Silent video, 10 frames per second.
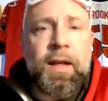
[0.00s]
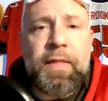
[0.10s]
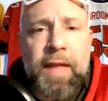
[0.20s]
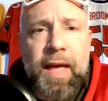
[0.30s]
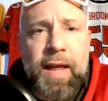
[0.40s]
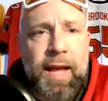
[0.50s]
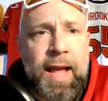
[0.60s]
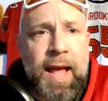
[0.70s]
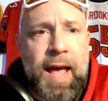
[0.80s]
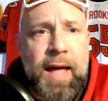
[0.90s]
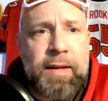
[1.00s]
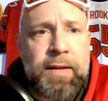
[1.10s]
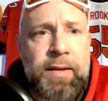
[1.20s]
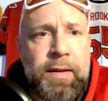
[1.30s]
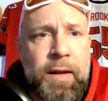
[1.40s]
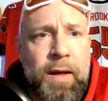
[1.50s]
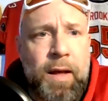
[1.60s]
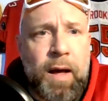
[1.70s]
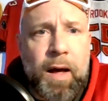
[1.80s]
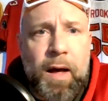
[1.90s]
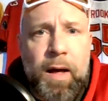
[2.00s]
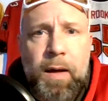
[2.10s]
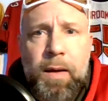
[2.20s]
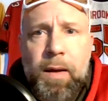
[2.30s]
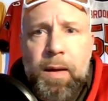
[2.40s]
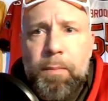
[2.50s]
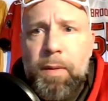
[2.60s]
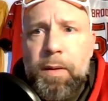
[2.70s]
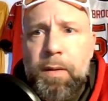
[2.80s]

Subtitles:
that I had, I'm